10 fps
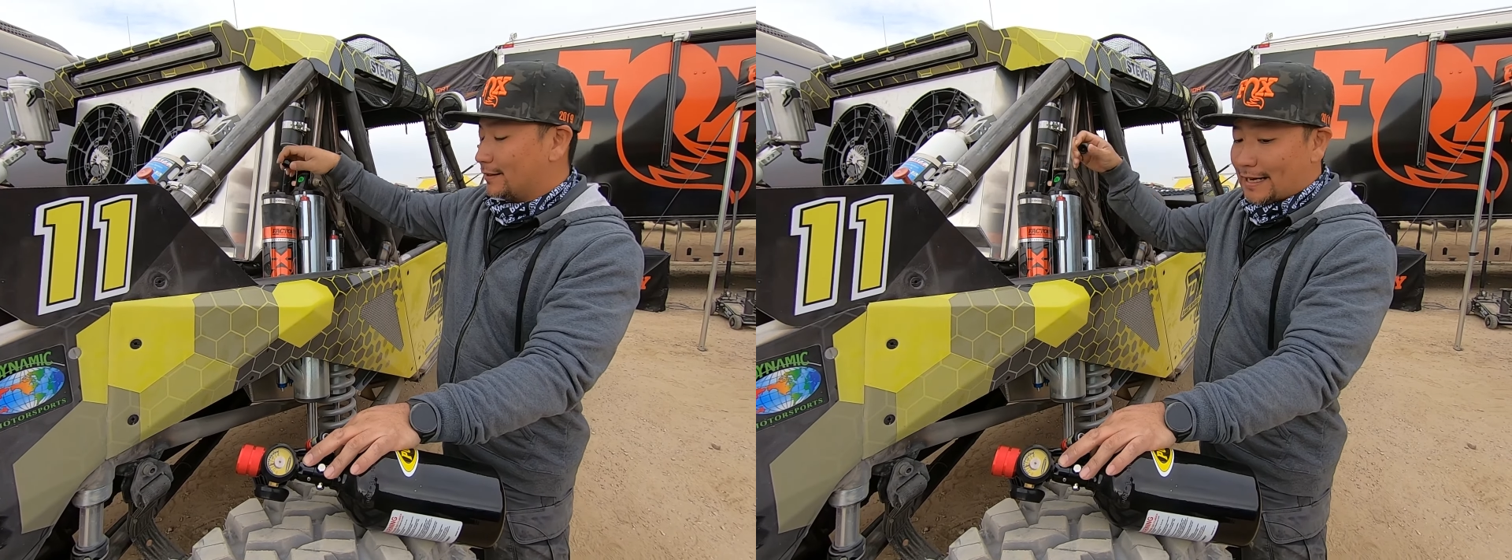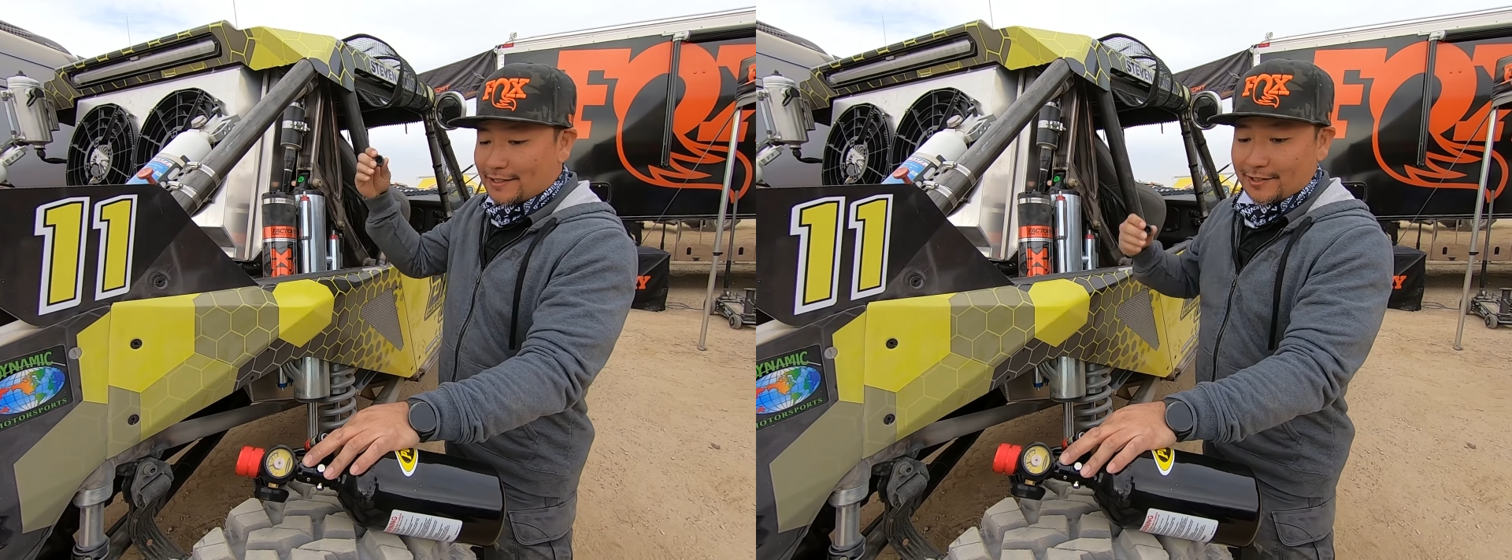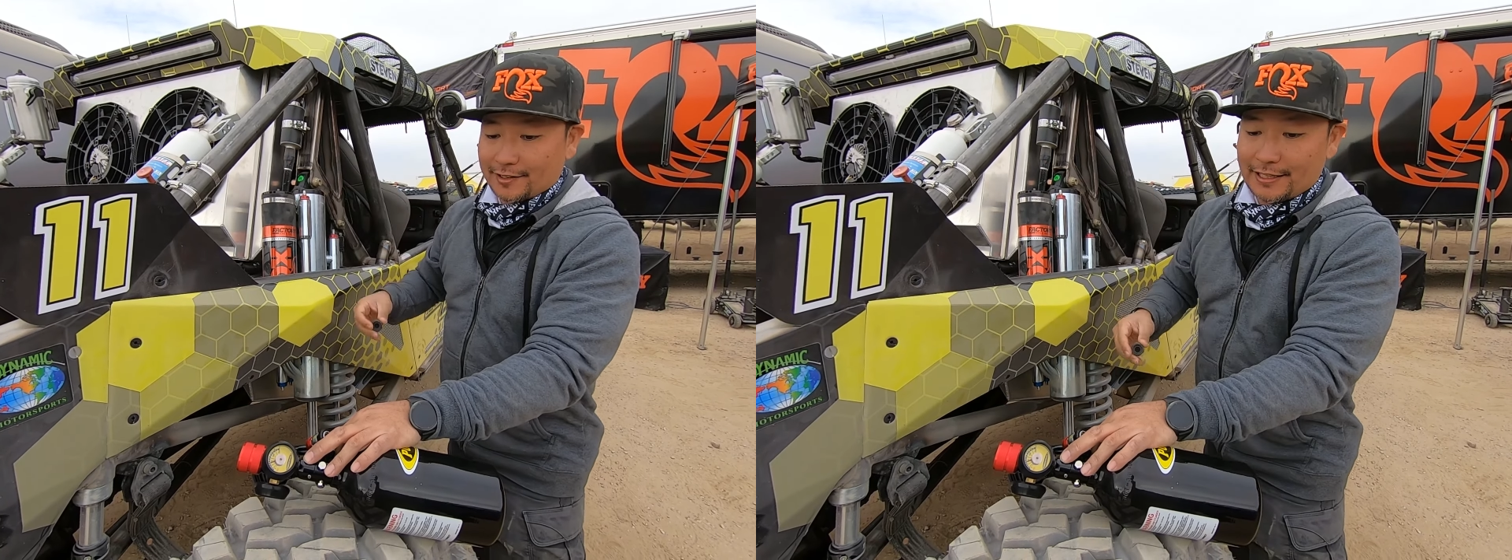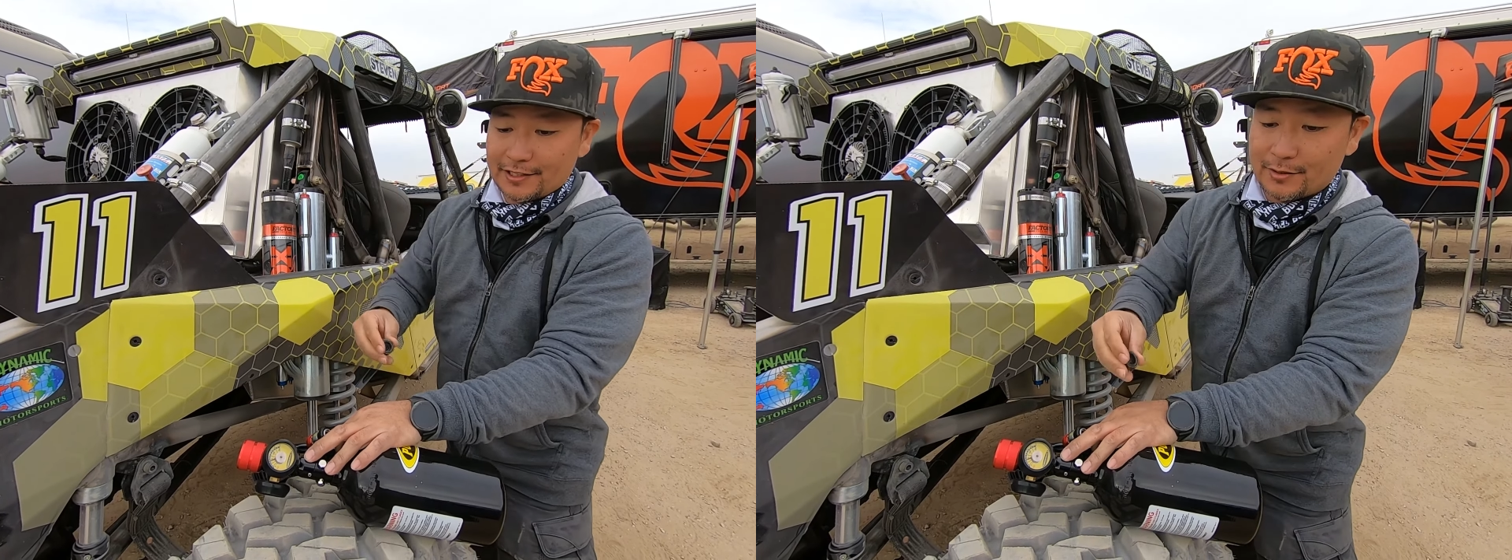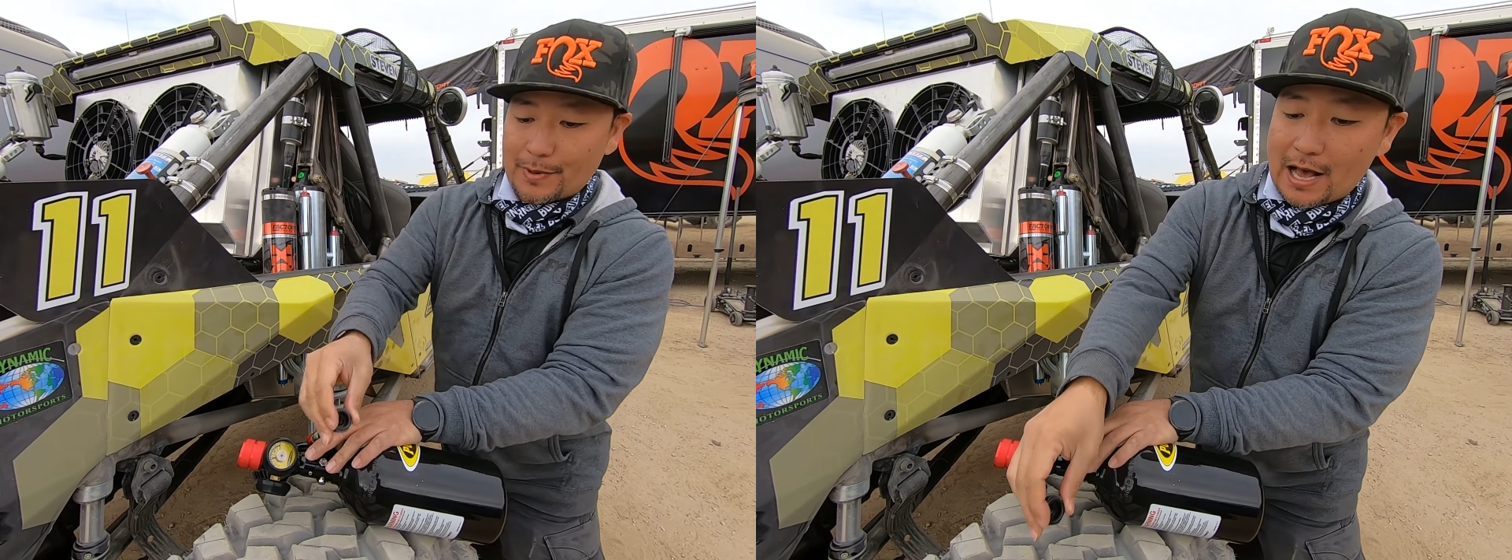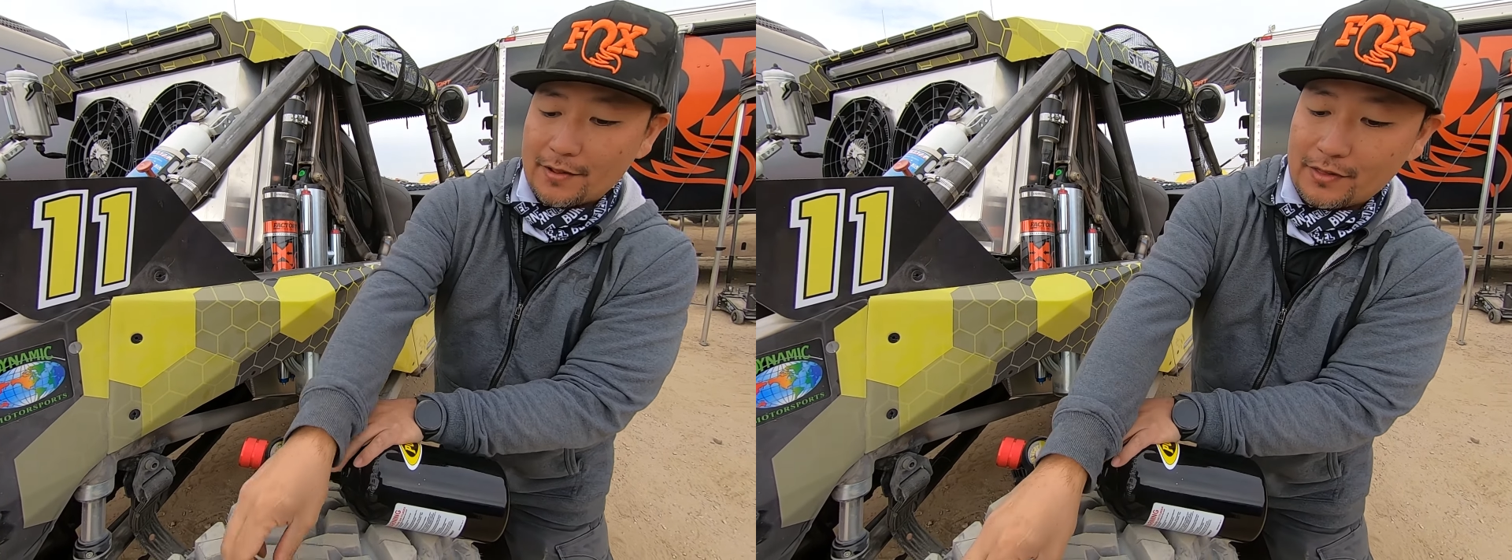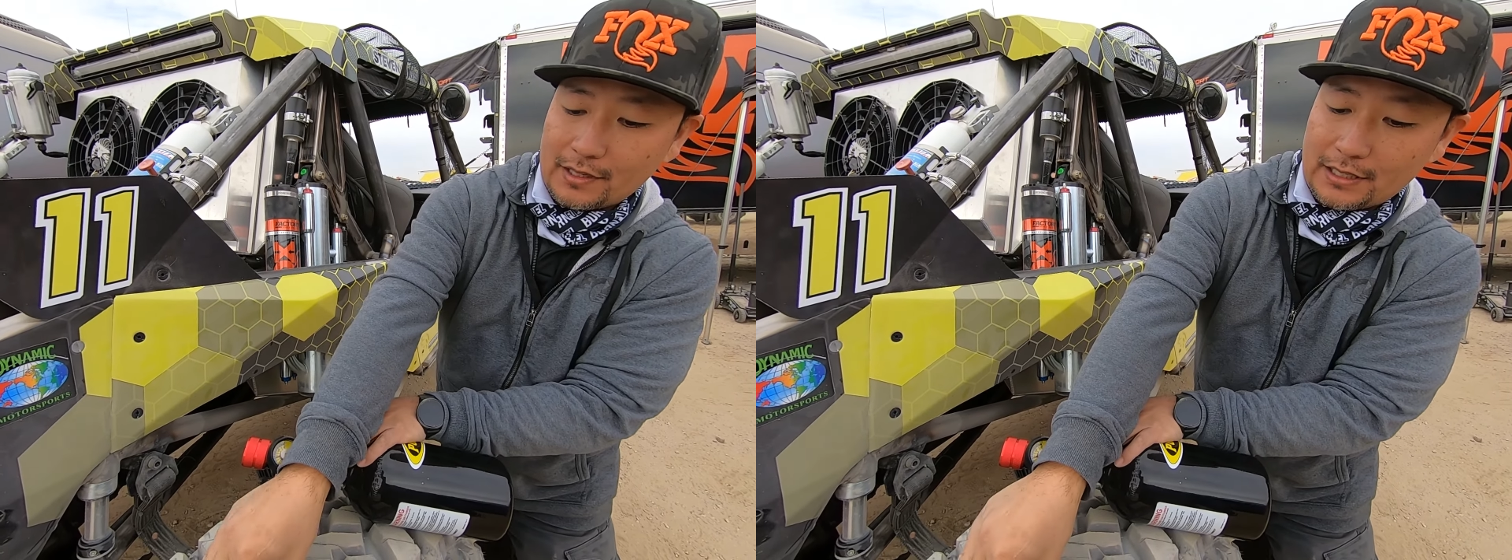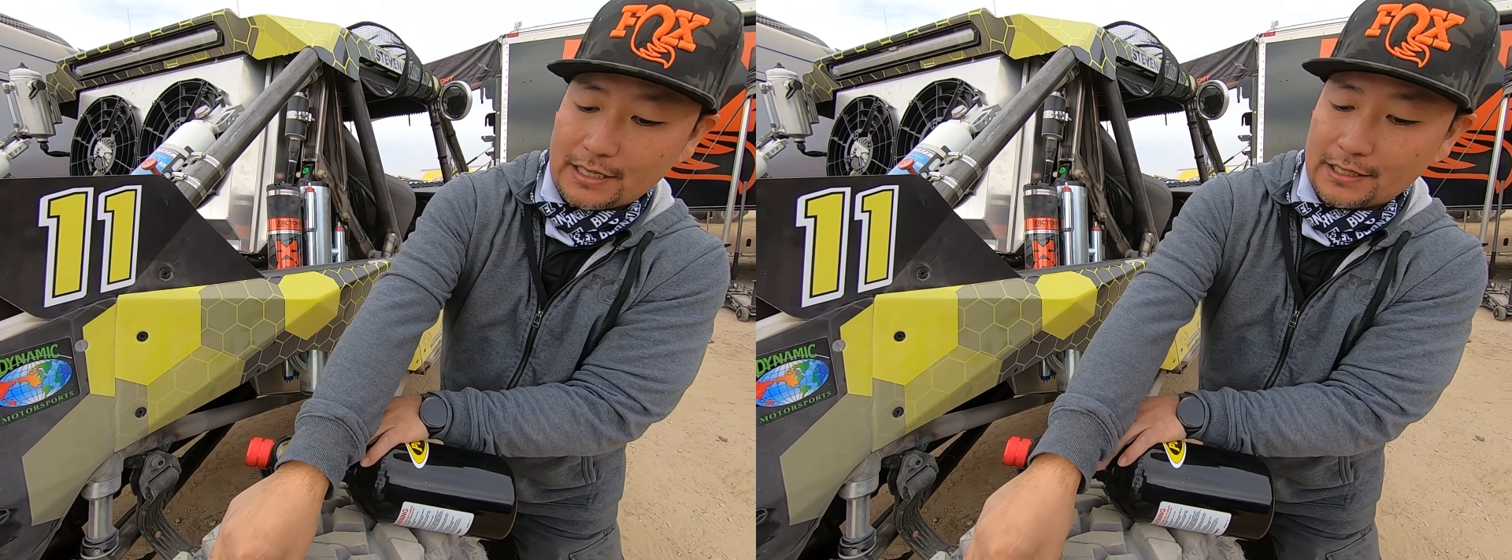nicest things about the,